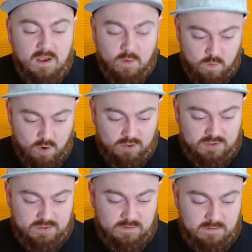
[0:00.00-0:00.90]

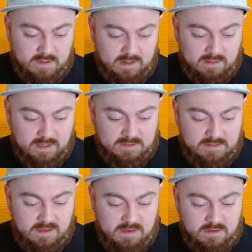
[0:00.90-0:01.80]
Watch that
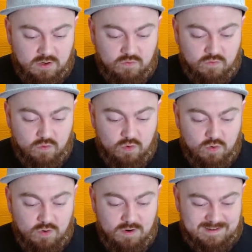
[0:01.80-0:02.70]
list
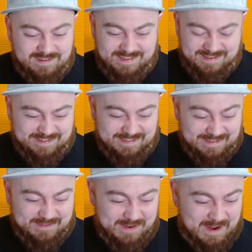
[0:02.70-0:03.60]
grow, because
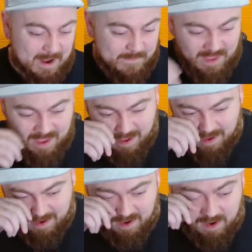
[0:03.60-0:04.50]
that's going to happen.
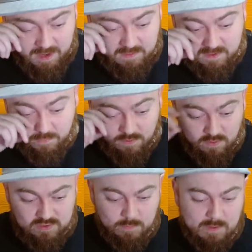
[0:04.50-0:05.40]
They will
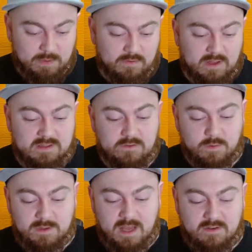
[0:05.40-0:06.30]
also be prevented
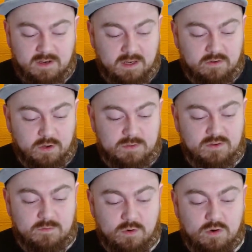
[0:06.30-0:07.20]
from gathering in groups
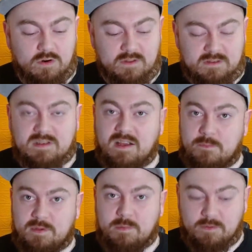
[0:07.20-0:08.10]
of more than
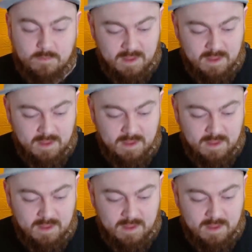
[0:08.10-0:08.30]
10 people.